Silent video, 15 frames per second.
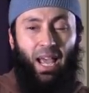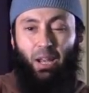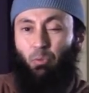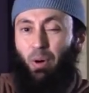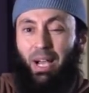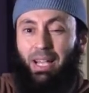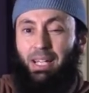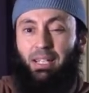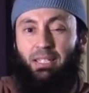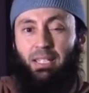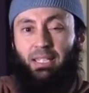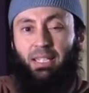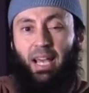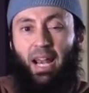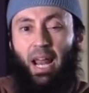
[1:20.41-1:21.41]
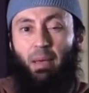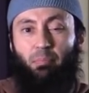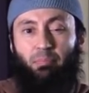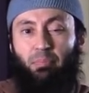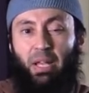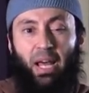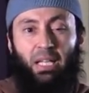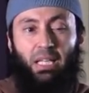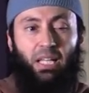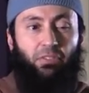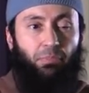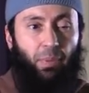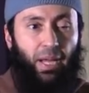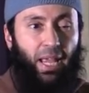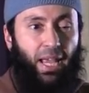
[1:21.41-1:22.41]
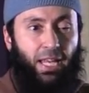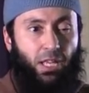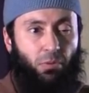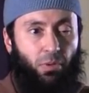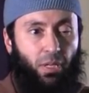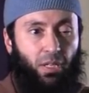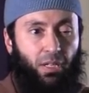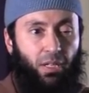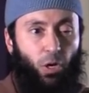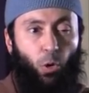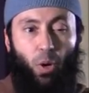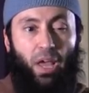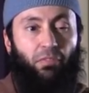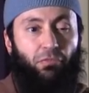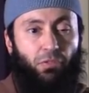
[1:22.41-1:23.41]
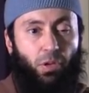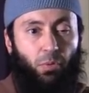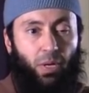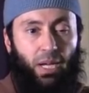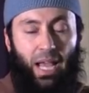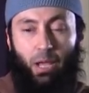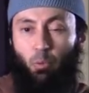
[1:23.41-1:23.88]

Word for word: And why is it that I'm not loved by anyone or everyone?